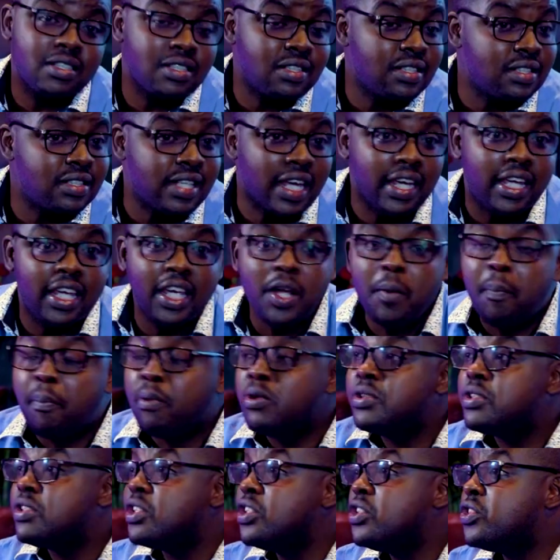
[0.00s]
taking
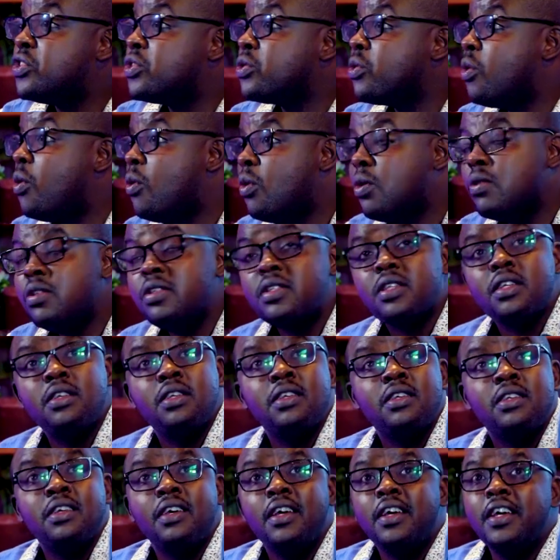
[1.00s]
positions and,
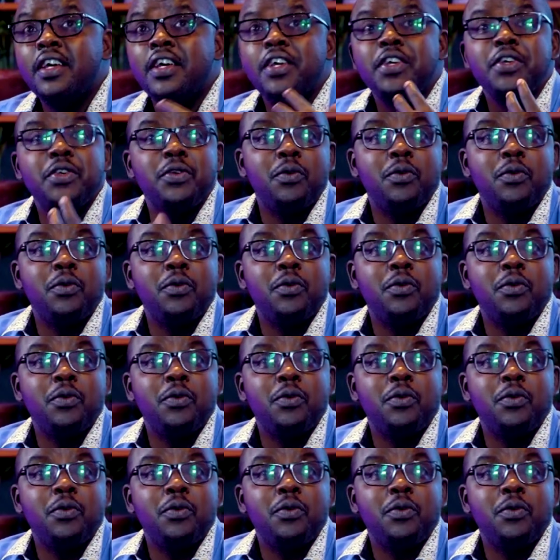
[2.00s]
you know,